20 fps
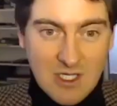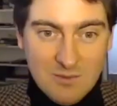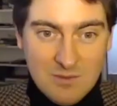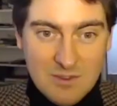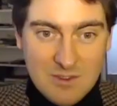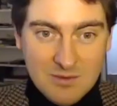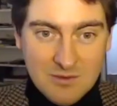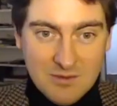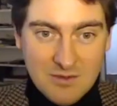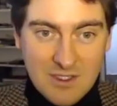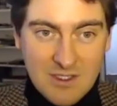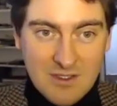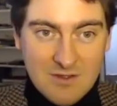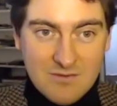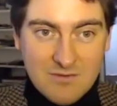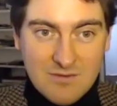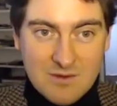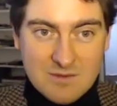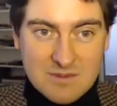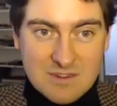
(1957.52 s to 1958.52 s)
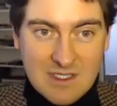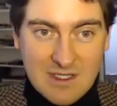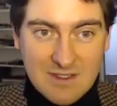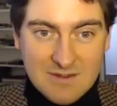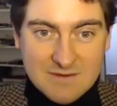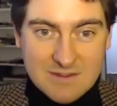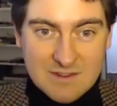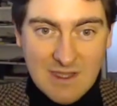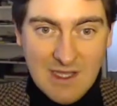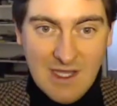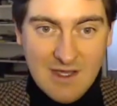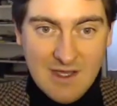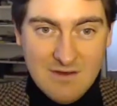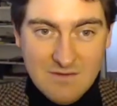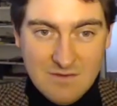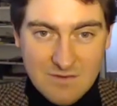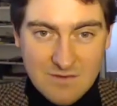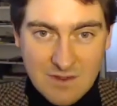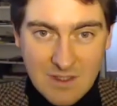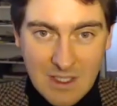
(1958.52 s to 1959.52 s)
people think of themselves in
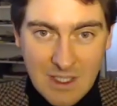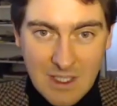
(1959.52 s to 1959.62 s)
life.